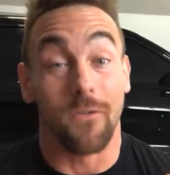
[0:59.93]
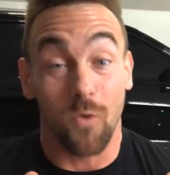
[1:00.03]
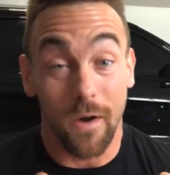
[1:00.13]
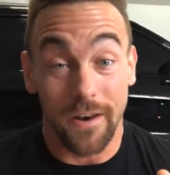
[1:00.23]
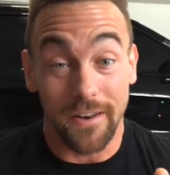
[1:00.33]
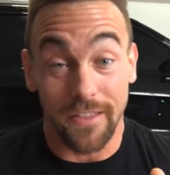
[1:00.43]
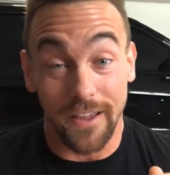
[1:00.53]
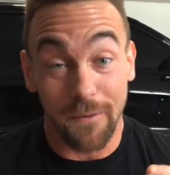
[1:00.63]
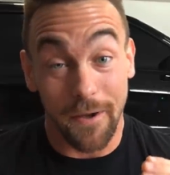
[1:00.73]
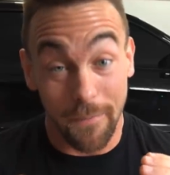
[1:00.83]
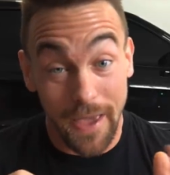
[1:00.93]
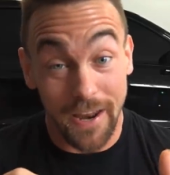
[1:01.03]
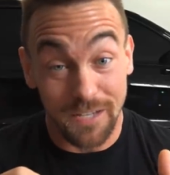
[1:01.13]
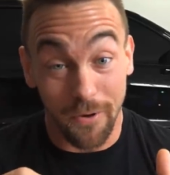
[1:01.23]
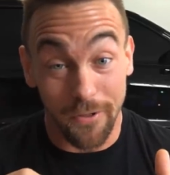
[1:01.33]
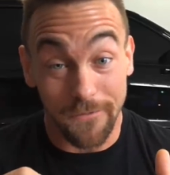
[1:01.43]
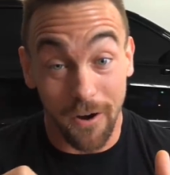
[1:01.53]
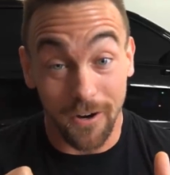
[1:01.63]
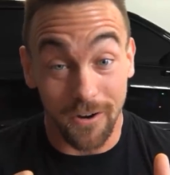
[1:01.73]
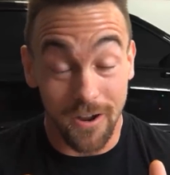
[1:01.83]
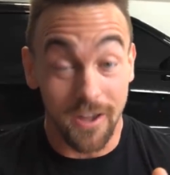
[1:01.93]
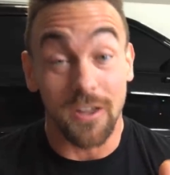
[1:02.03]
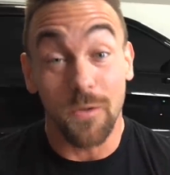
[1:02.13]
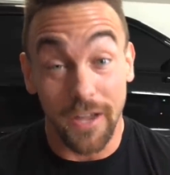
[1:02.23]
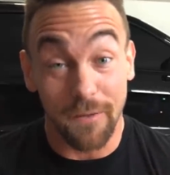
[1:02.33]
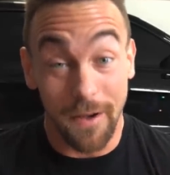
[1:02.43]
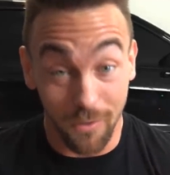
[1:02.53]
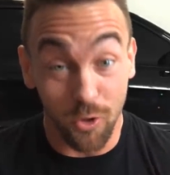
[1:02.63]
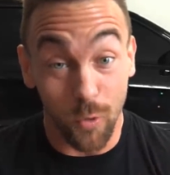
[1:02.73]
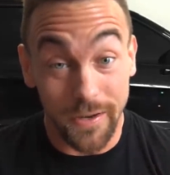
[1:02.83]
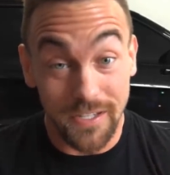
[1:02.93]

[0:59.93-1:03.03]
ever wanted to think about a badass motherfucker, you think about Louie